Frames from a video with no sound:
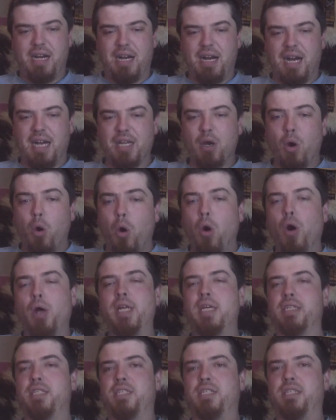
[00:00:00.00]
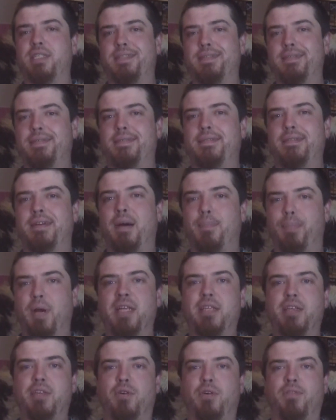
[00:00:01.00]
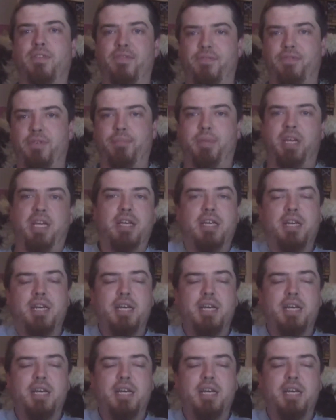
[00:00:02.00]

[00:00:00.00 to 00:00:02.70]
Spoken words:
an honest opinion of it for me.